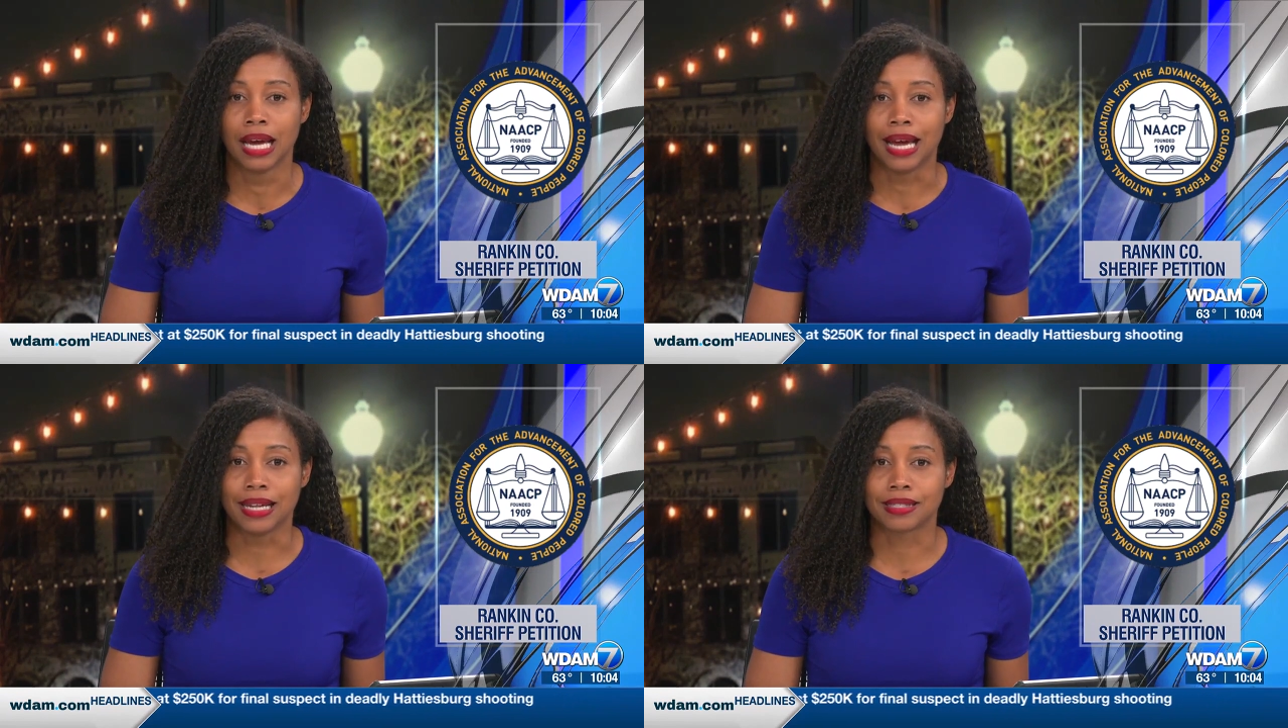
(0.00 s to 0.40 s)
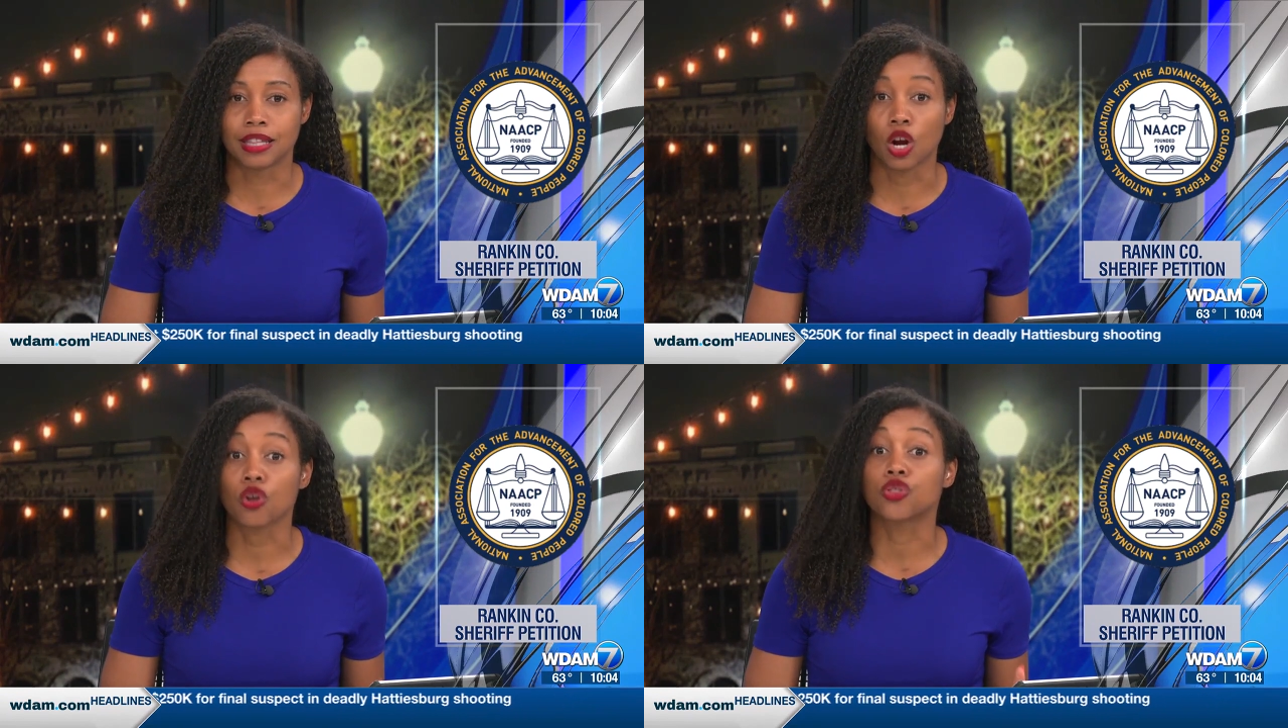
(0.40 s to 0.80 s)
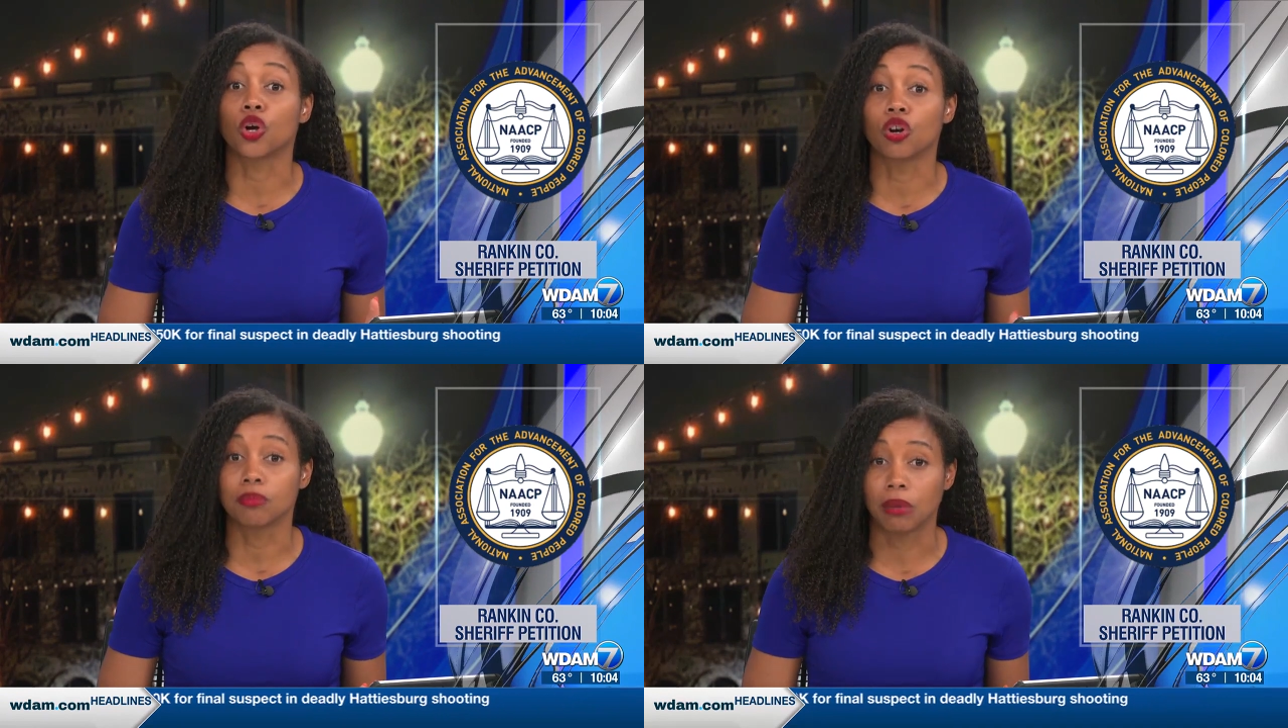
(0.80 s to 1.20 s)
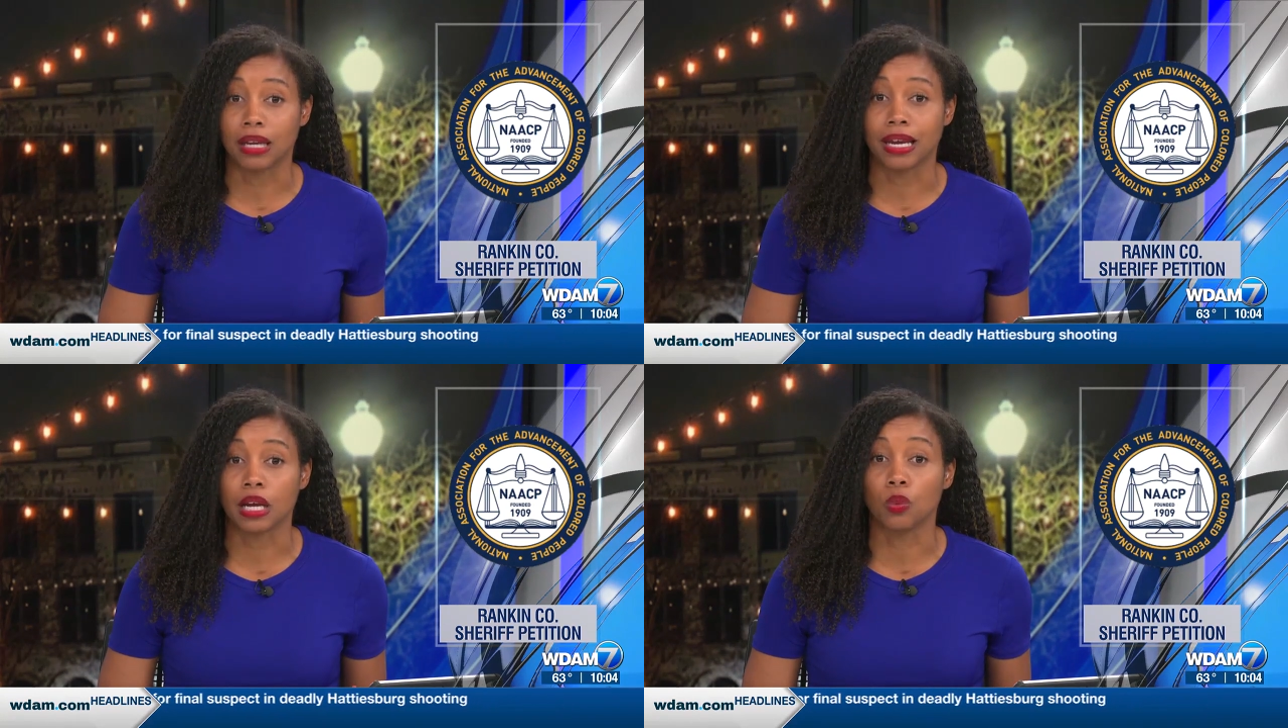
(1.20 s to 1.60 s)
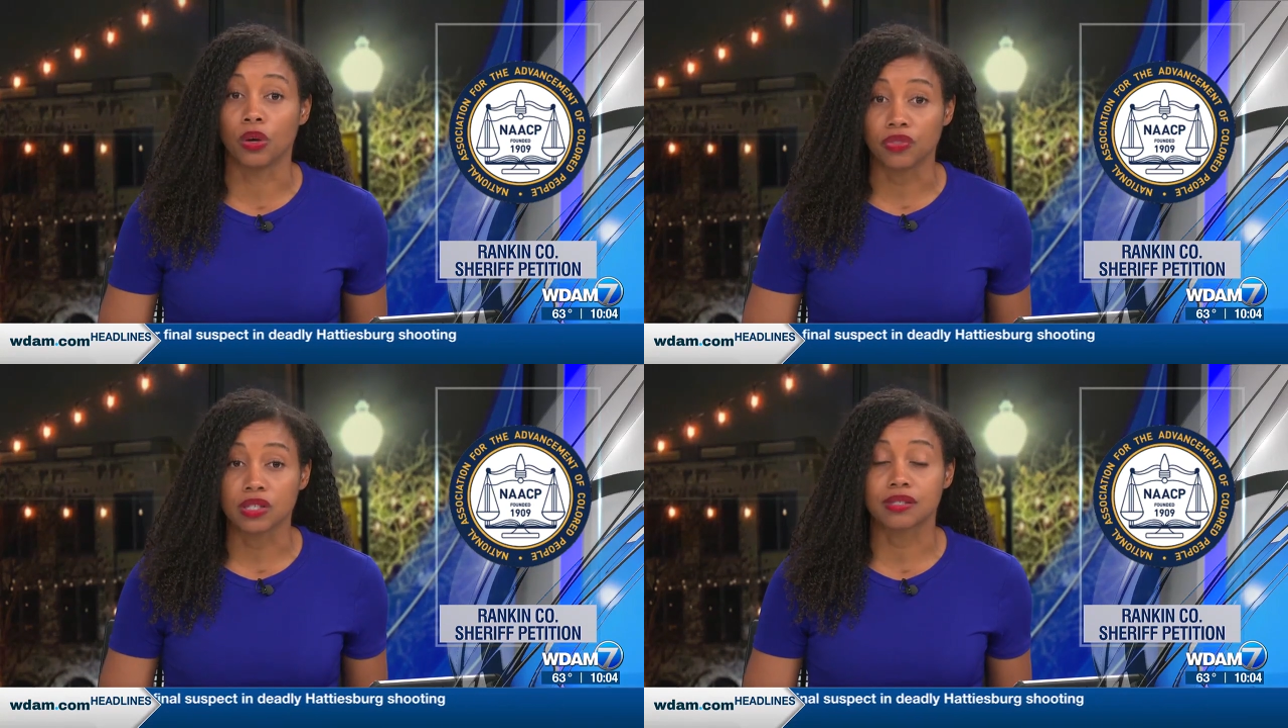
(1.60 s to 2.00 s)
It's their third meeting
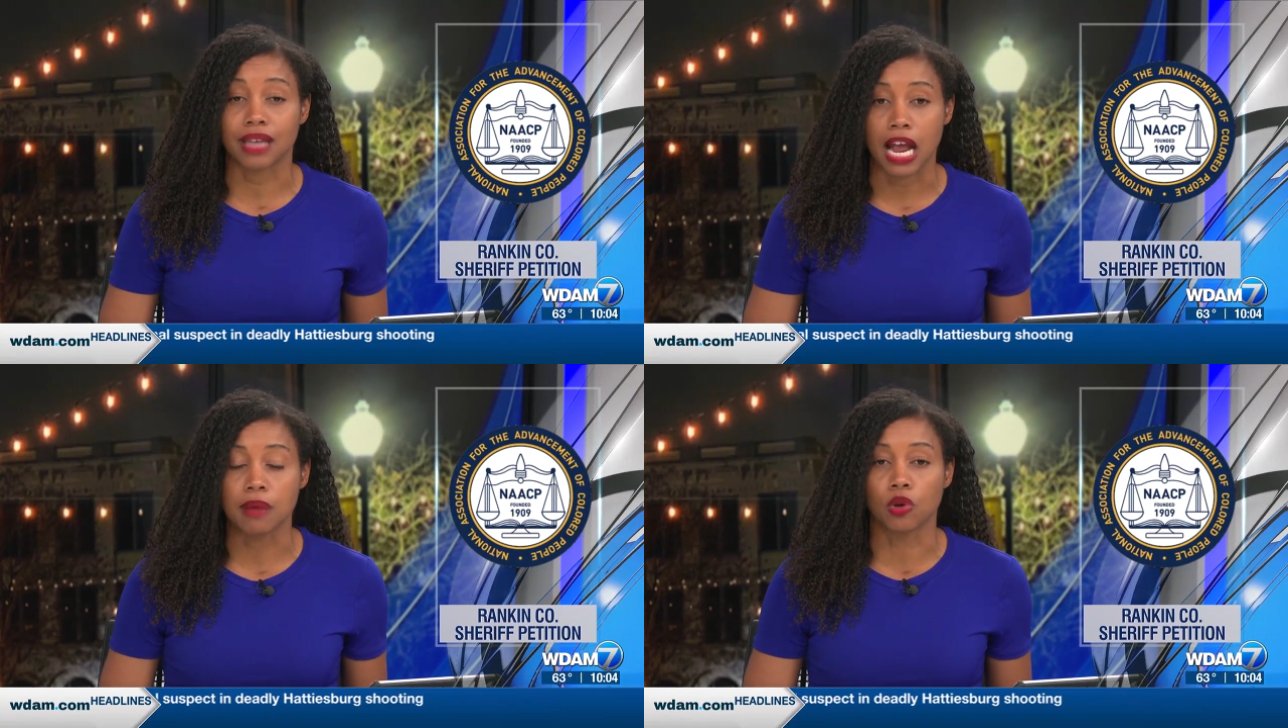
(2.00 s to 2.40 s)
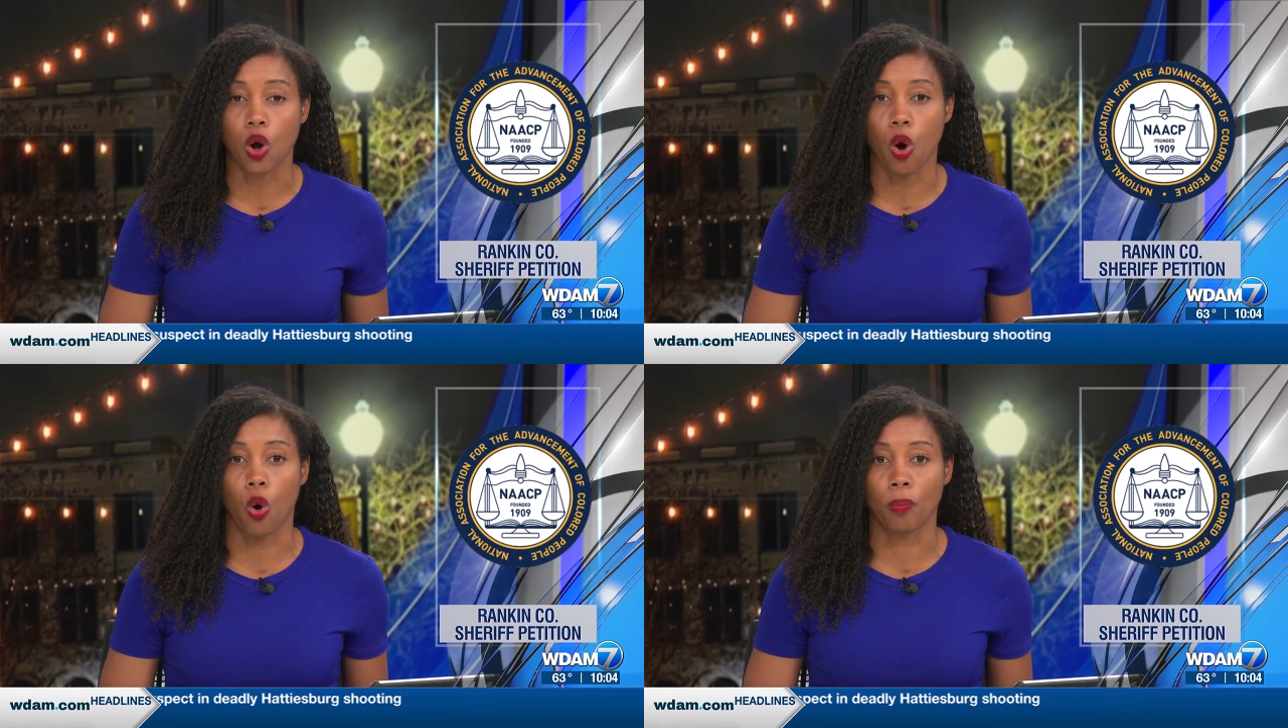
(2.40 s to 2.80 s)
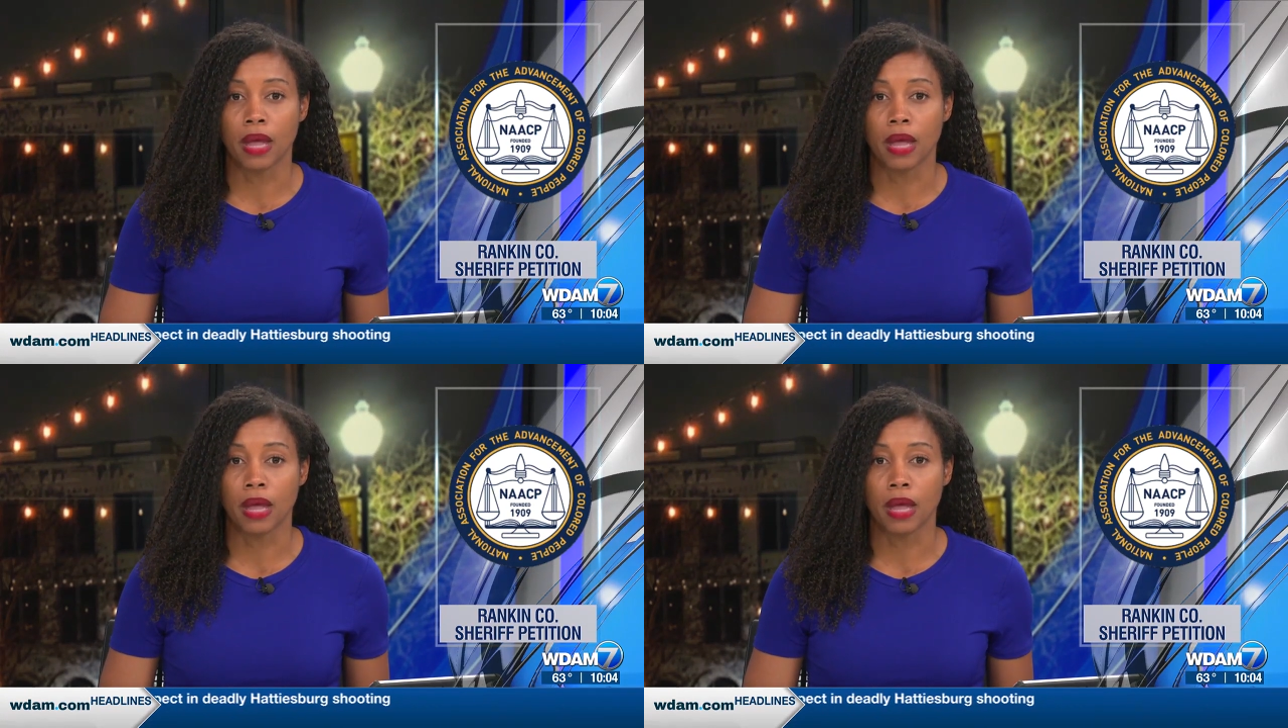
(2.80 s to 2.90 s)
with the same goal.